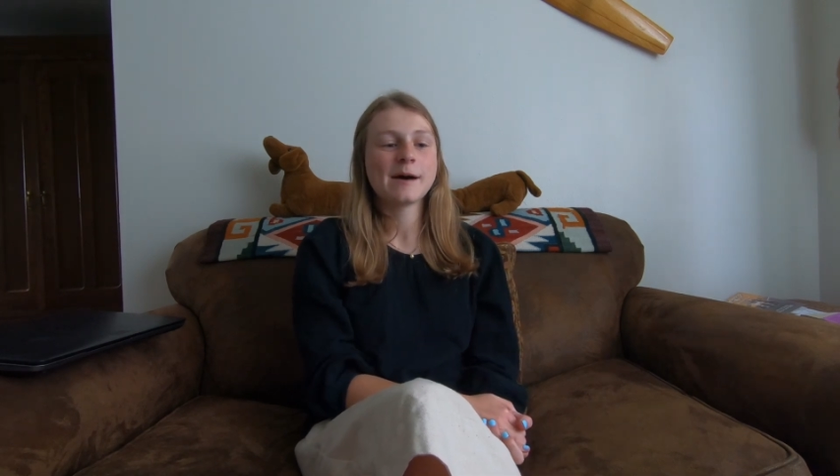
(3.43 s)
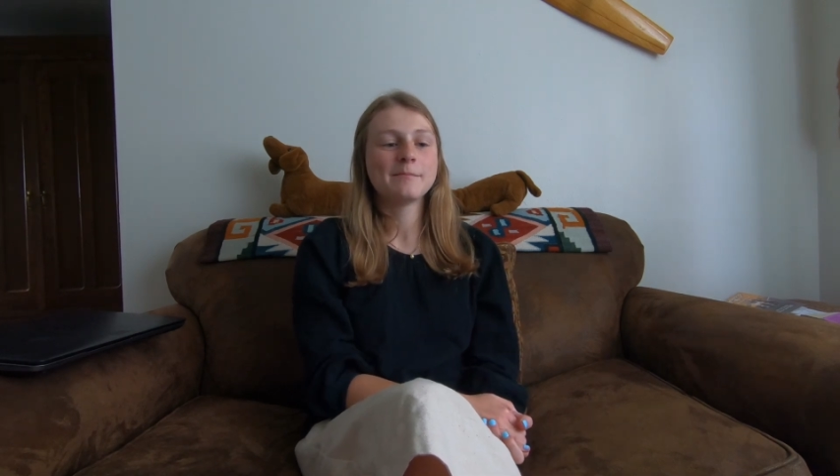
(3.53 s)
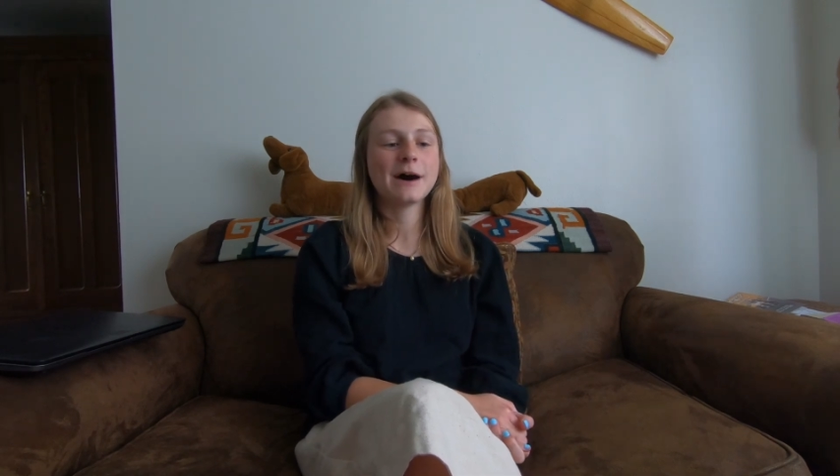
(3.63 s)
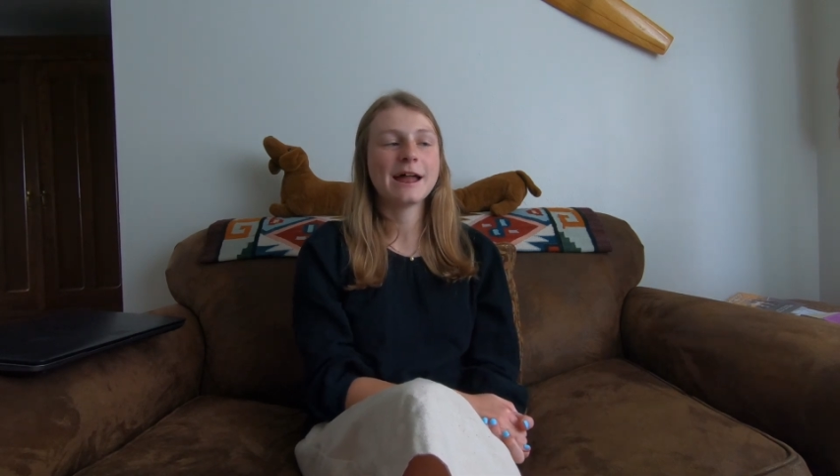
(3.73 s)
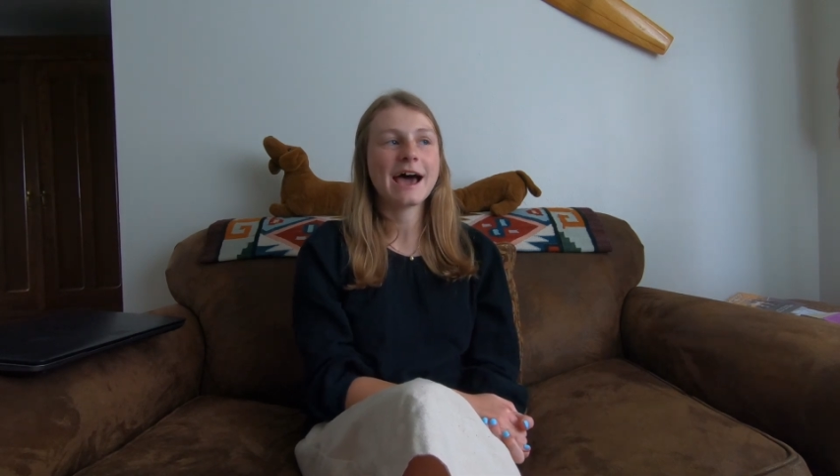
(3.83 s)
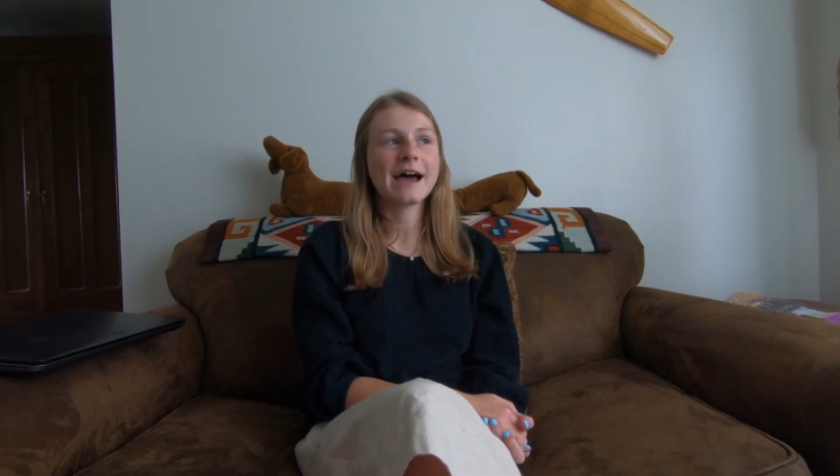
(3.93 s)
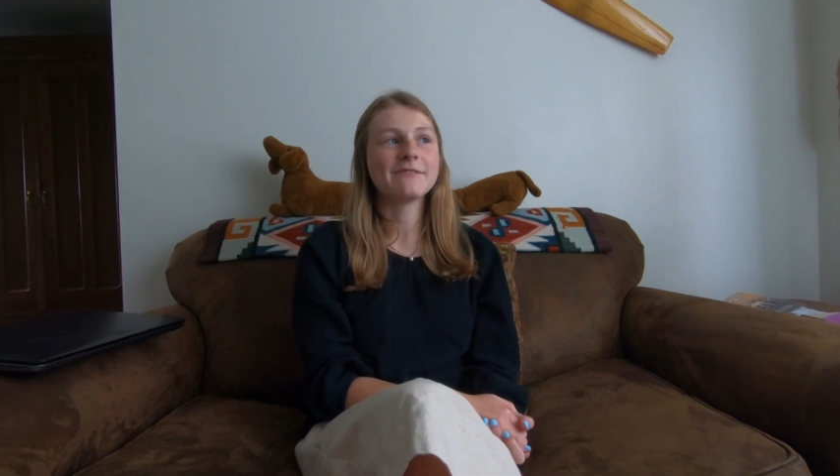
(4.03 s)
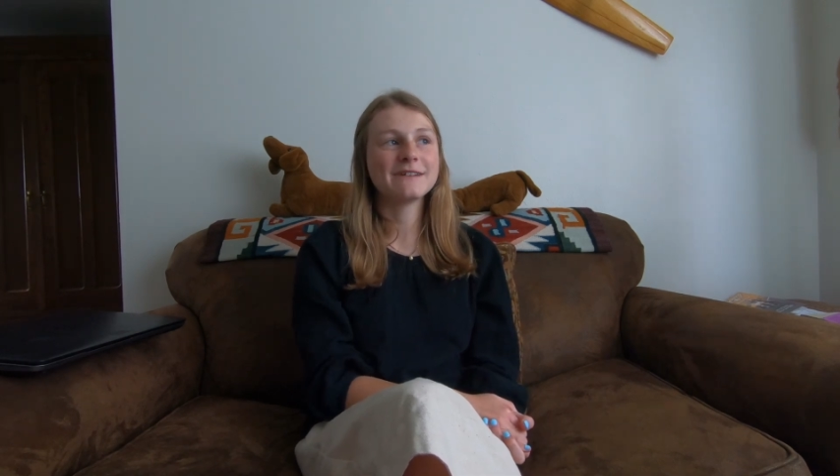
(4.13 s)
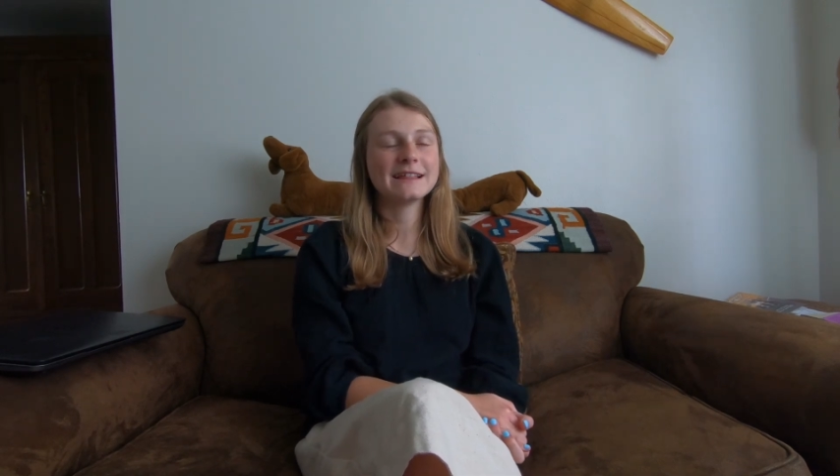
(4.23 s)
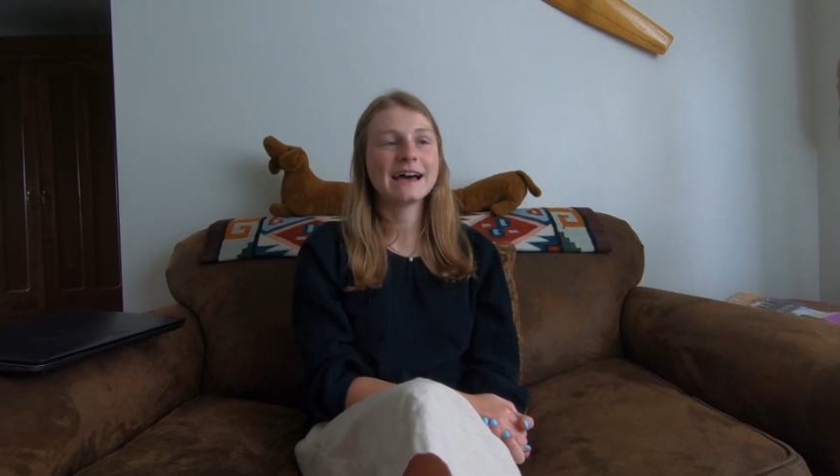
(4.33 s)
but I
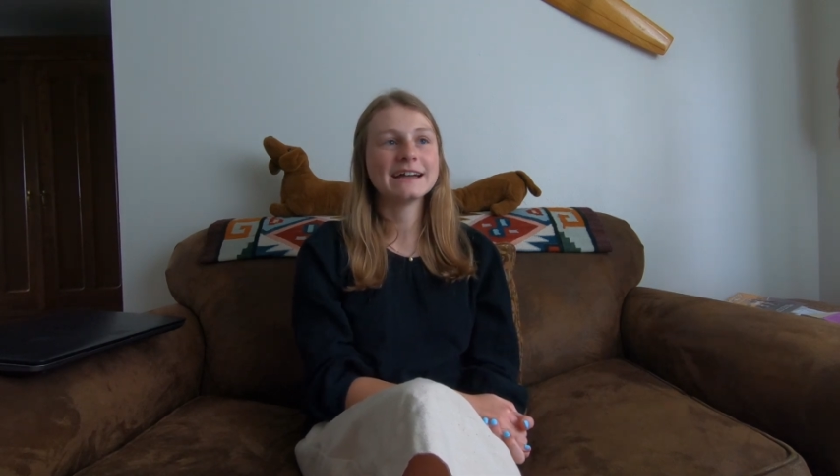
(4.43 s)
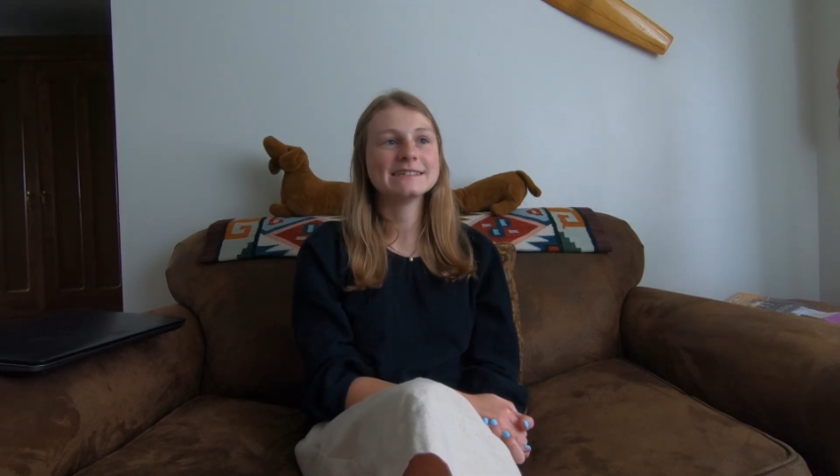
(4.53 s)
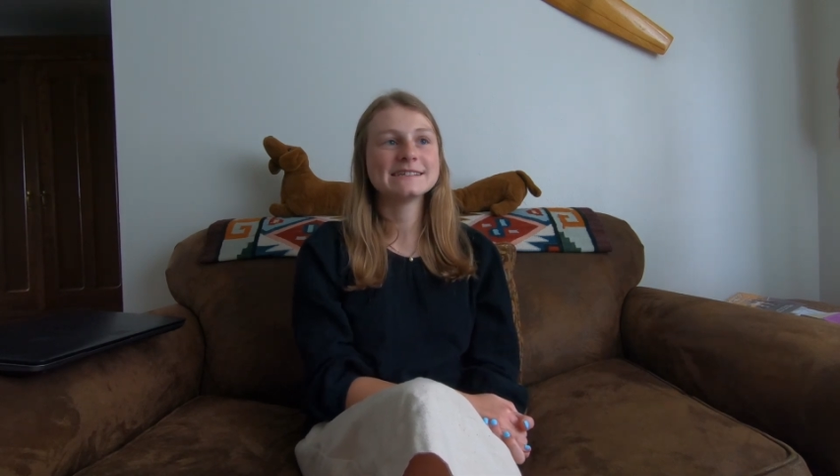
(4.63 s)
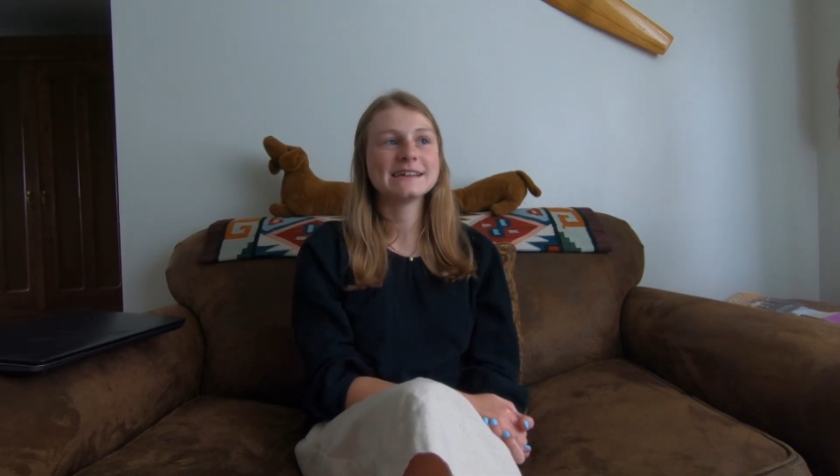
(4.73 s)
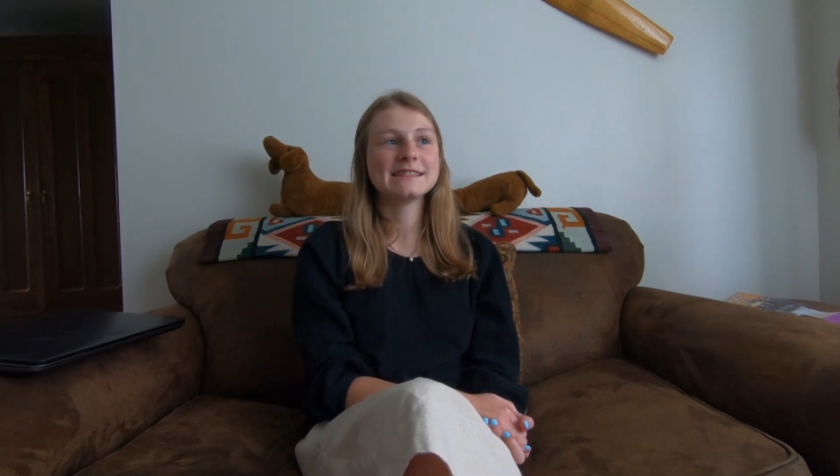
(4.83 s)
realized